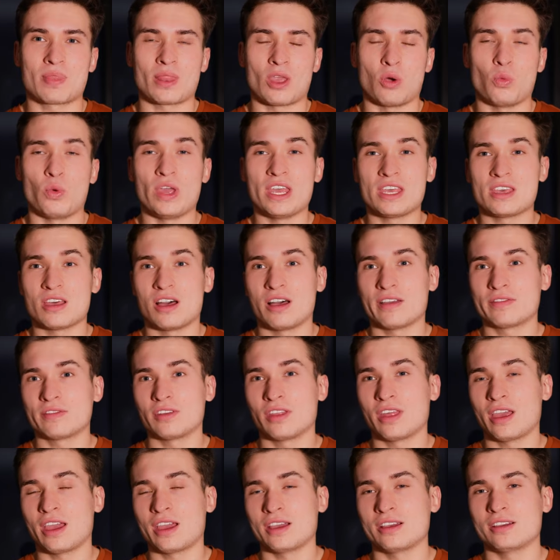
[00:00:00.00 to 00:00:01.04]
a week after
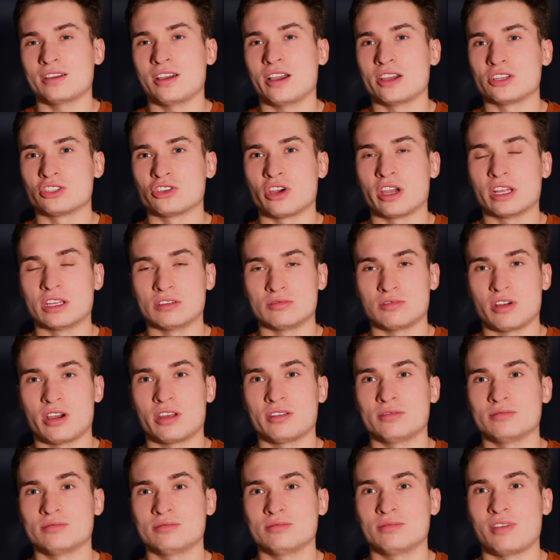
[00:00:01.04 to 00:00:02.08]
that, I tried to
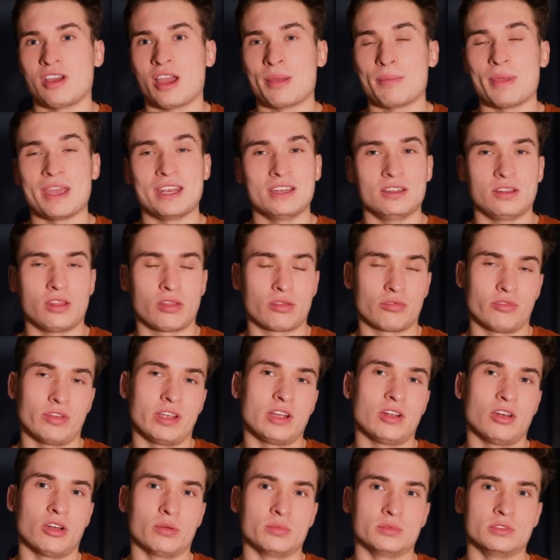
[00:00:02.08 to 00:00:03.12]
run, I made it
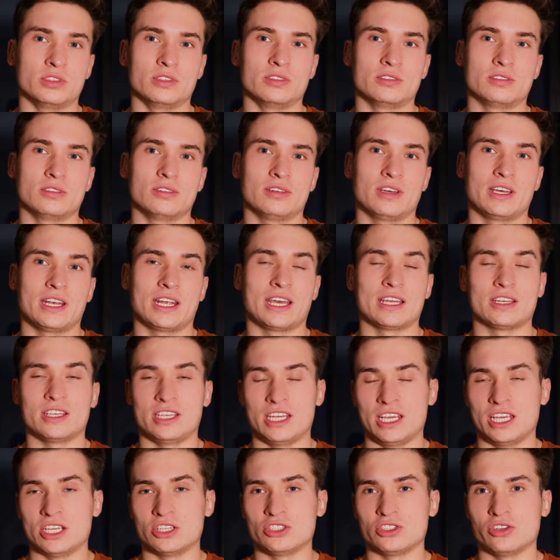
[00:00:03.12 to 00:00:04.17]
3 kilometers and I had
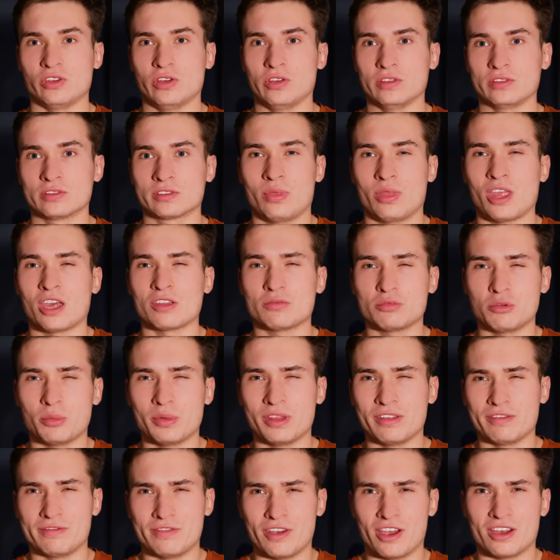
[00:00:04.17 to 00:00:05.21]
knee issues. That's
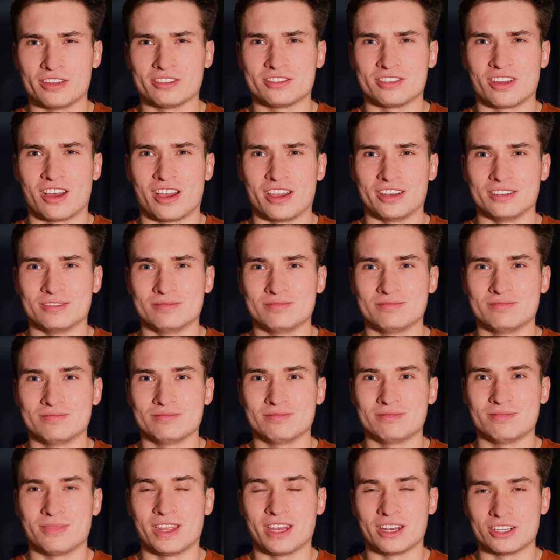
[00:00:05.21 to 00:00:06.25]
probably the first sign
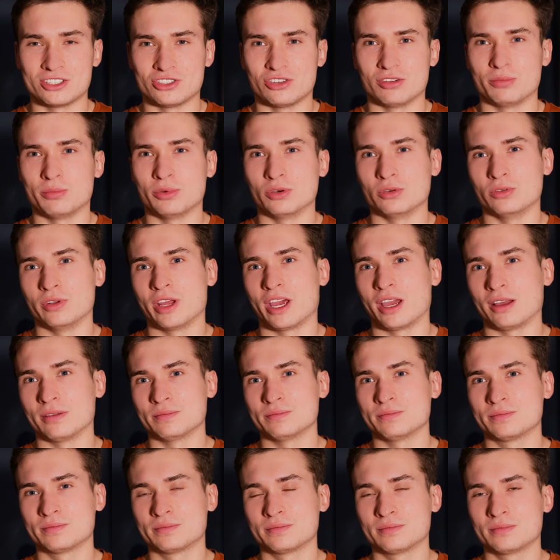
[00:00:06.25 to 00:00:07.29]
that I should have pulled out.
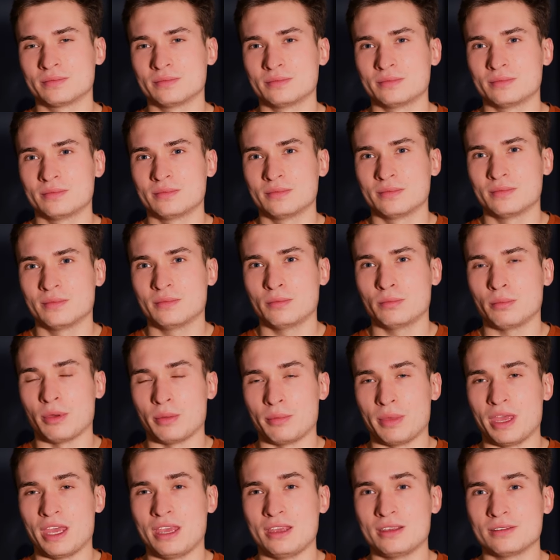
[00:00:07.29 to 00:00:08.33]
But
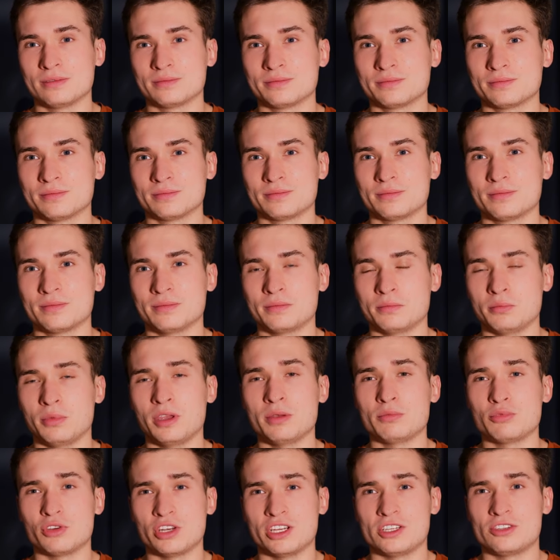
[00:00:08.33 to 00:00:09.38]
me,
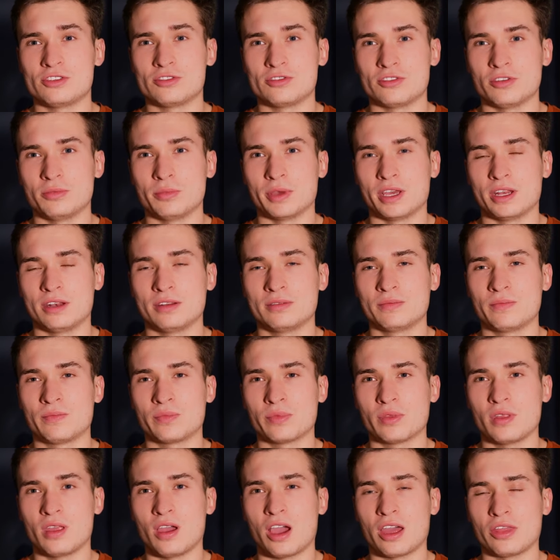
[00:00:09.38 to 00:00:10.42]
being pretty stupid,
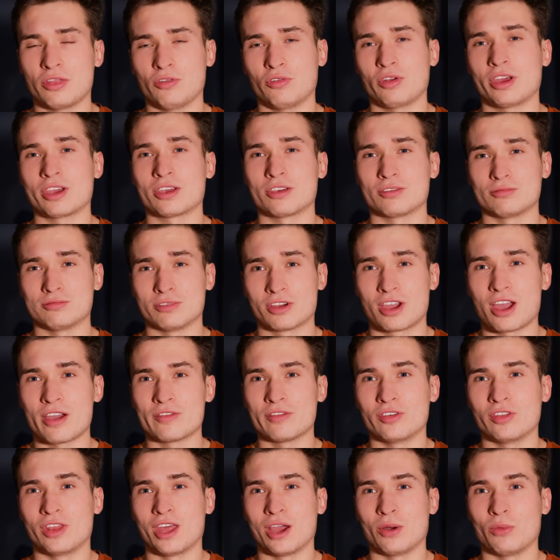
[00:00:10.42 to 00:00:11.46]
I thought I could
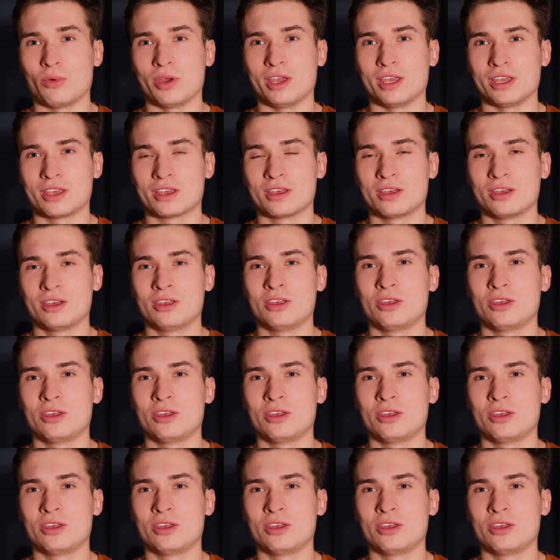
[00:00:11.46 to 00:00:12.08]
recover in that week